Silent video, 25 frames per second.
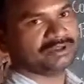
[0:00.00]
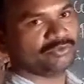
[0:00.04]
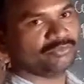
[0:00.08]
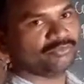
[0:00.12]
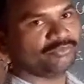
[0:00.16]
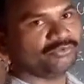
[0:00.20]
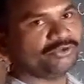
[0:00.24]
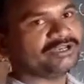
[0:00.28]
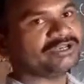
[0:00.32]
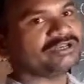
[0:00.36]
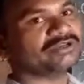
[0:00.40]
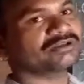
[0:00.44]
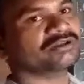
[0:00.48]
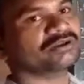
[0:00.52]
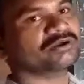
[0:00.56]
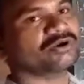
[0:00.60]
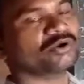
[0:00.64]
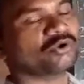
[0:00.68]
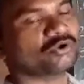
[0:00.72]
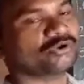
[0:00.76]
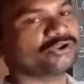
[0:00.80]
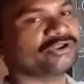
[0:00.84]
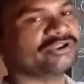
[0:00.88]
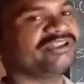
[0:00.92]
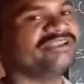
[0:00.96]
We
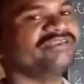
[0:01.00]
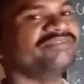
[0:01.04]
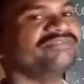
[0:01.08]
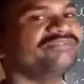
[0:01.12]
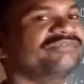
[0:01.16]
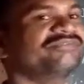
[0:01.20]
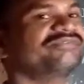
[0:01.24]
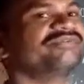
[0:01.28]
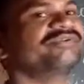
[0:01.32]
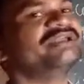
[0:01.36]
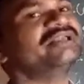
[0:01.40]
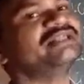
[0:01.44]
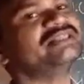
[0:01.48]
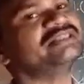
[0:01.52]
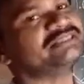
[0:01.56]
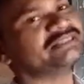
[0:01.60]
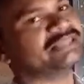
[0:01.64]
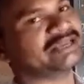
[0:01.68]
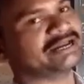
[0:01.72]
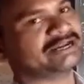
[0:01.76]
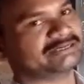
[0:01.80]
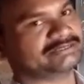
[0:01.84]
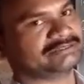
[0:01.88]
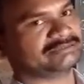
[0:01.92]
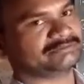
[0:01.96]
only feel
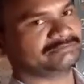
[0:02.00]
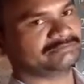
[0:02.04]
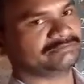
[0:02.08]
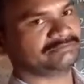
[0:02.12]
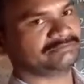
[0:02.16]
that.